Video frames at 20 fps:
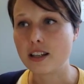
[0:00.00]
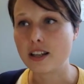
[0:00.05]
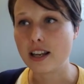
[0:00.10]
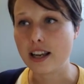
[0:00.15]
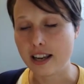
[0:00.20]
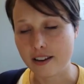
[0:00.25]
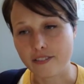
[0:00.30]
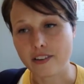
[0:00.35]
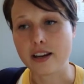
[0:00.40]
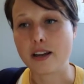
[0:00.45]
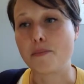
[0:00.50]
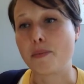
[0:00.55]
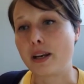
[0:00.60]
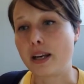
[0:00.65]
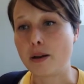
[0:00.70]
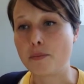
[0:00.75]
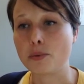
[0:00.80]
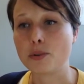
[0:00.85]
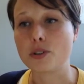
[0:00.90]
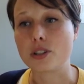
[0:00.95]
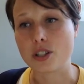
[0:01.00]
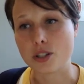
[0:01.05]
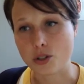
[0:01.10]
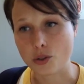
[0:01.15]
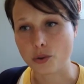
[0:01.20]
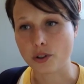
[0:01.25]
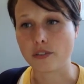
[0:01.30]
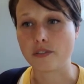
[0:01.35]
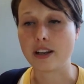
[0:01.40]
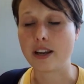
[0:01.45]
have I been able to
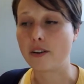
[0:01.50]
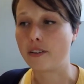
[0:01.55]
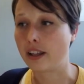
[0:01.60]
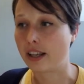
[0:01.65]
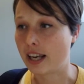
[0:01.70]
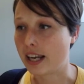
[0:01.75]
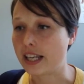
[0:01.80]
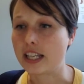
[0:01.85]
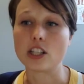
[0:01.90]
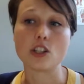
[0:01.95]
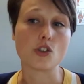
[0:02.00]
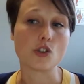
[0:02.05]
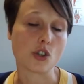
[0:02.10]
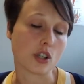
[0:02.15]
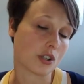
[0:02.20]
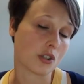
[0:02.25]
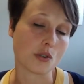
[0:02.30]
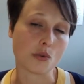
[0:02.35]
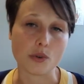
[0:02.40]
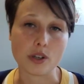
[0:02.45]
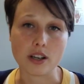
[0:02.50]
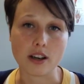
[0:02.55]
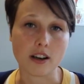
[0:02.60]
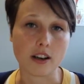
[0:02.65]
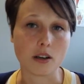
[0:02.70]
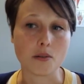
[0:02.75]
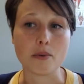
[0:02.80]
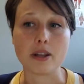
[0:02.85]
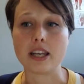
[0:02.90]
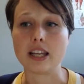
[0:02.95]
sort of now, like, I can just read
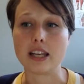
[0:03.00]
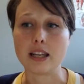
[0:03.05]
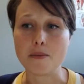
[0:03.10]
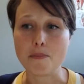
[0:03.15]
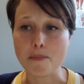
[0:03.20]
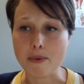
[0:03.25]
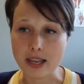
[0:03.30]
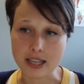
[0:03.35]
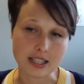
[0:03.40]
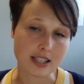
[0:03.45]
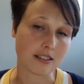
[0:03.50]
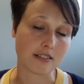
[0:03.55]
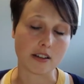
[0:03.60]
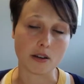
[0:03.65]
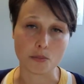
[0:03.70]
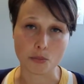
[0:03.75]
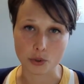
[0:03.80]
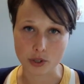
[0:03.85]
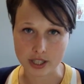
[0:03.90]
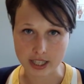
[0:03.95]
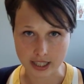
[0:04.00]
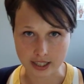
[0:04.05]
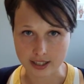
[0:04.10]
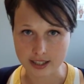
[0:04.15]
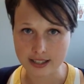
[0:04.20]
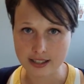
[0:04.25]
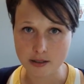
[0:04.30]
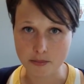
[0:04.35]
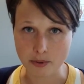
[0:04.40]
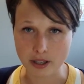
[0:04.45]
Hahnemann and it makes a lot more
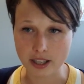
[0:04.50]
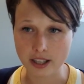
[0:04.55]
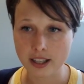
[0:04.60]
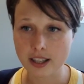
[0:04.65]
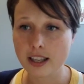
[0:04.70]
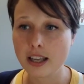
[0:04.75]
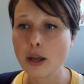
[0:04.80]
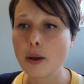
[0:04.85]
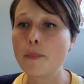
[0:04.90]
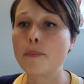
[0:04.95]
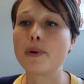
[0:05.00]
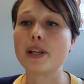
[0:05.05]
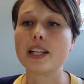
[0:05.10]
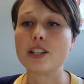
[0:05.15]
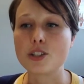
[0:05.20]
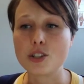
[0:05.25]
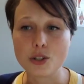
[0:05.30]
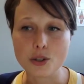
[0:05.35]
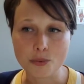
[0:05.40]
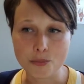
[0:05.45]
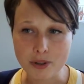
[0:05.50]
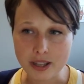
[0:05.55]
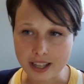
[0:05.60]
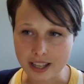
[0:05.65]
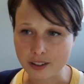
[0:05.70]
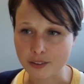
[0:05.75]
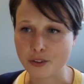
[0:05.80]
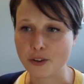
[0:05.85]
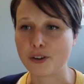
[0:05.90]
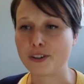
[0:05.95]
sense to me. But it took me
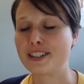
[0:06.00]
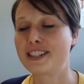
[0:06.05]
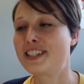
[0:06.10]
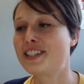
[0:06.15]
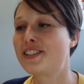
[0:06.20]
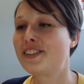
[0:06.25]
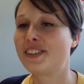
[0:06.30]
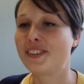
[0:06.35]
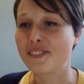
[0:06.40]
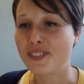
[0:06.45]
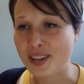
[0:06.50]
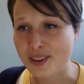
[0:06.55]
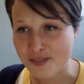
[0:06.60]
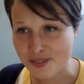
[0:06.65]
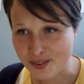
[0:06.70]
that long to sort of get